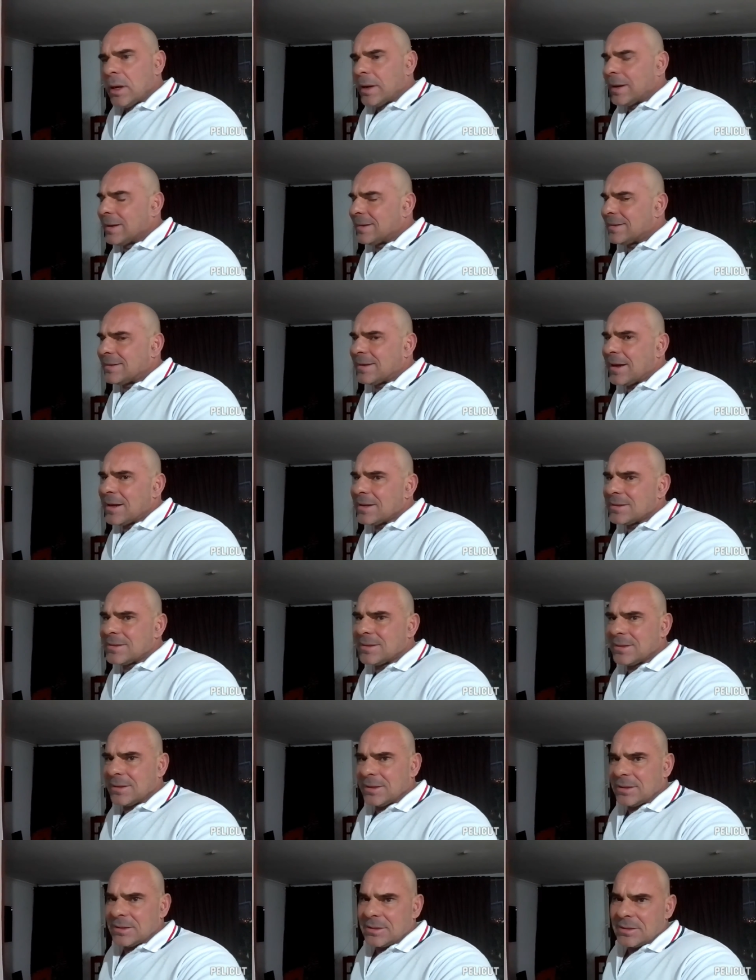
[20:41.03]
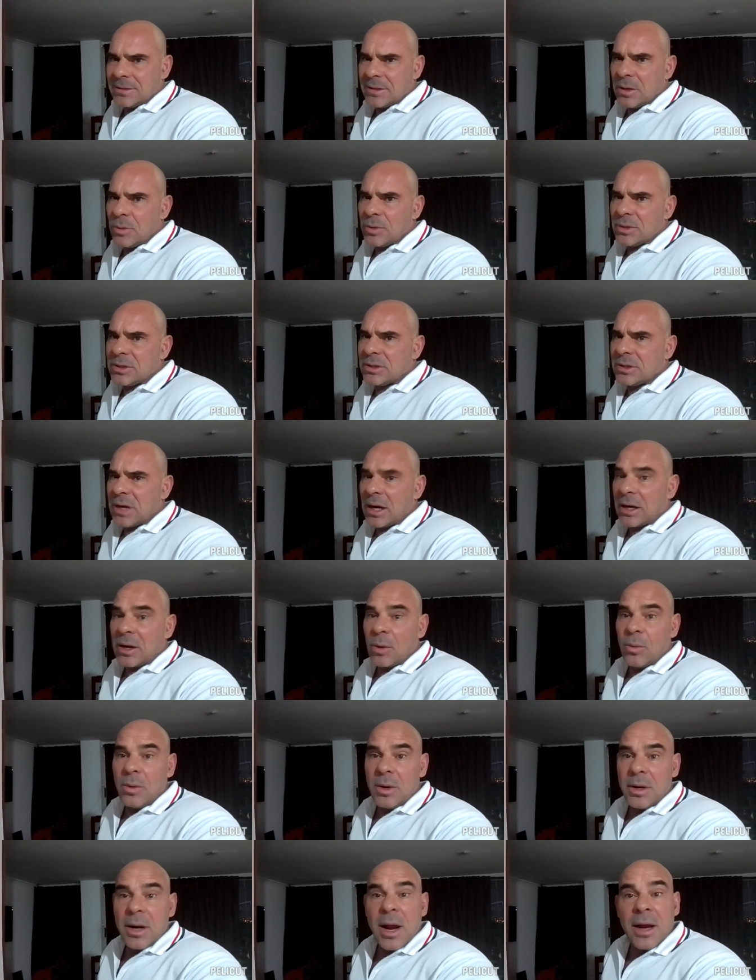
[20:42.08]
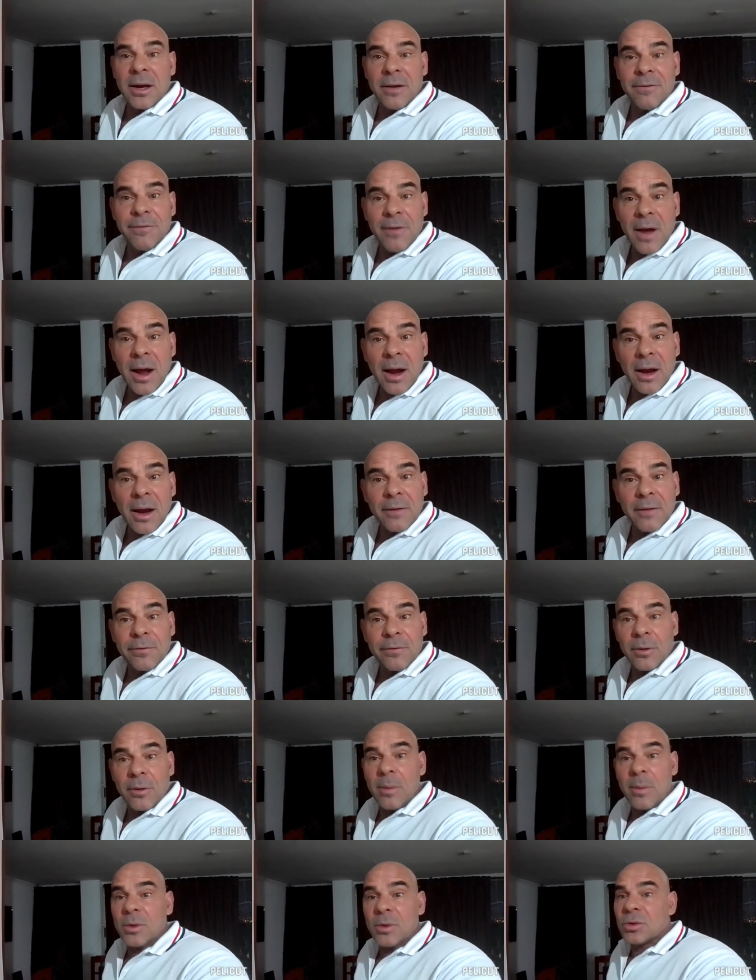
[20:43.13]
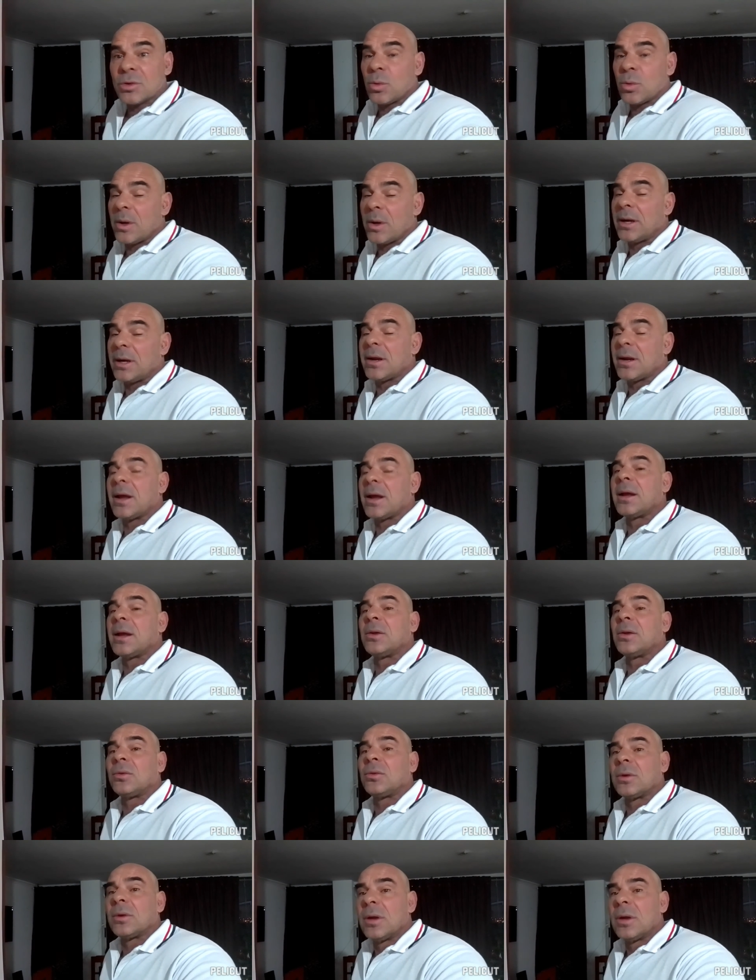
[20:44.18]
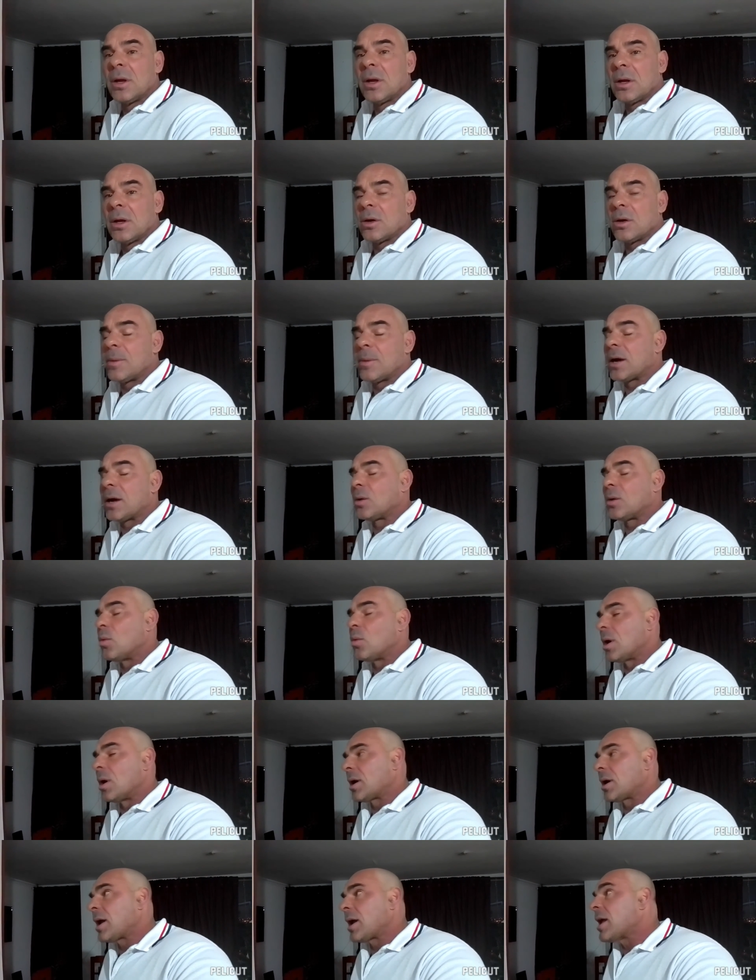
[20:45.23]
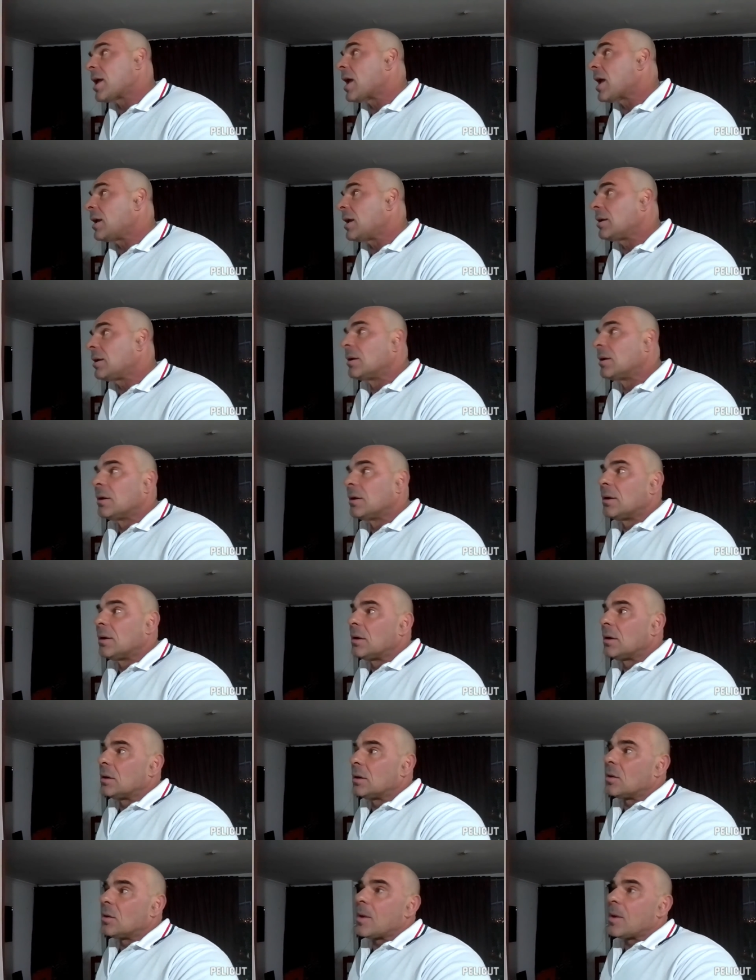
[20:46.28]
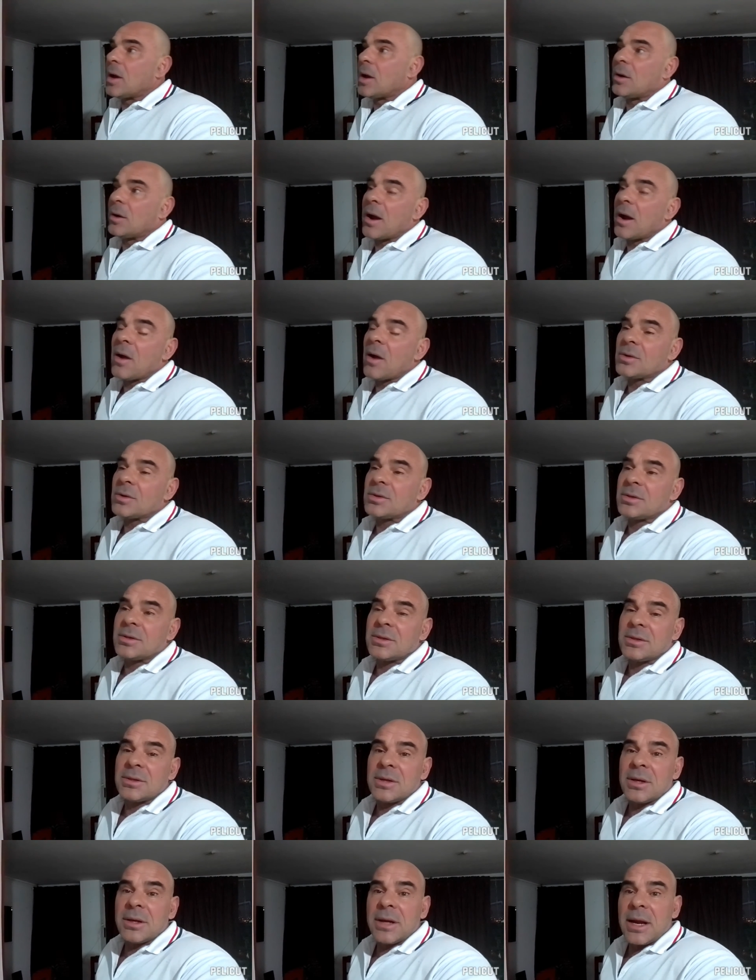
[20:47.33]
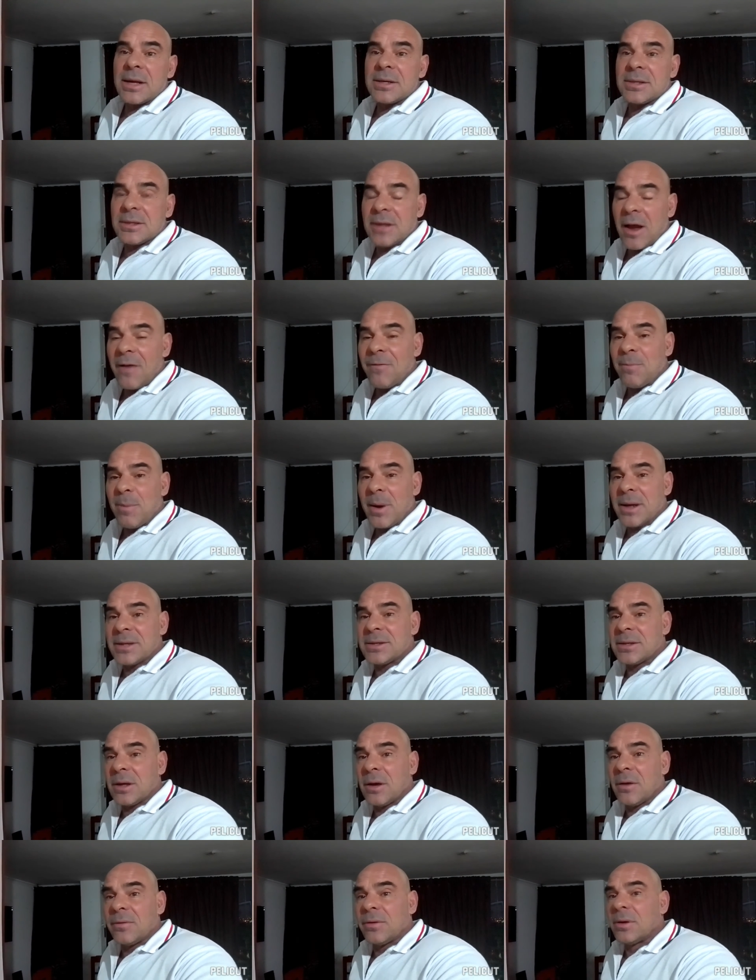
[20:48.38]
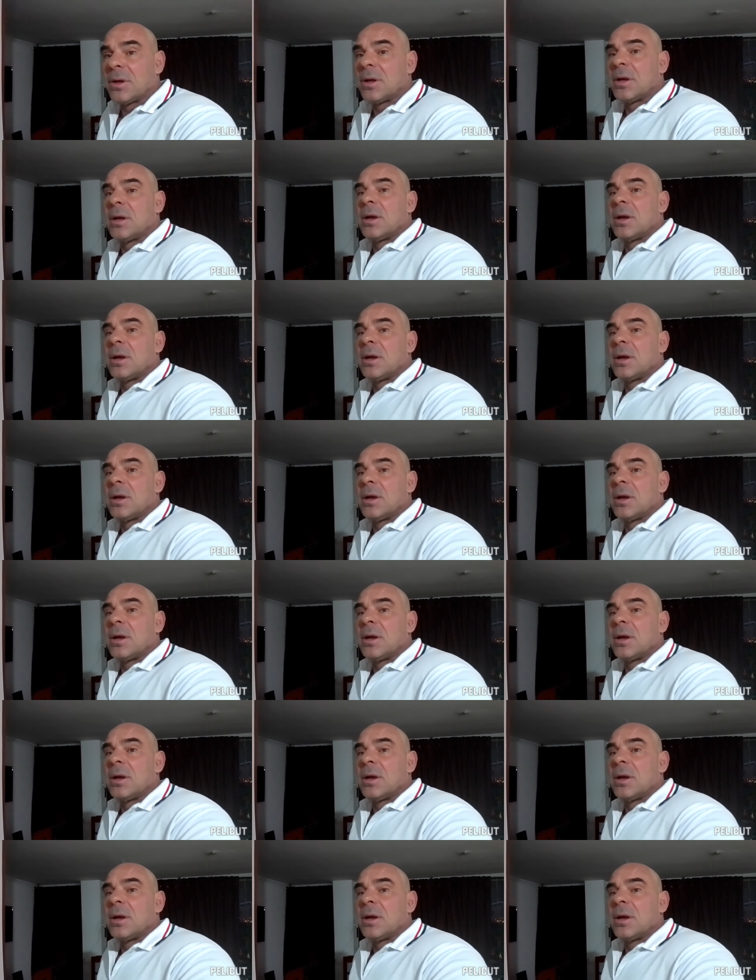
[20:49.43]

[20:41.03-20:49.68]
It does this. It was stuck at 195 for almost 20 days. No matter what I ate, no matter how silly I stuffed myself,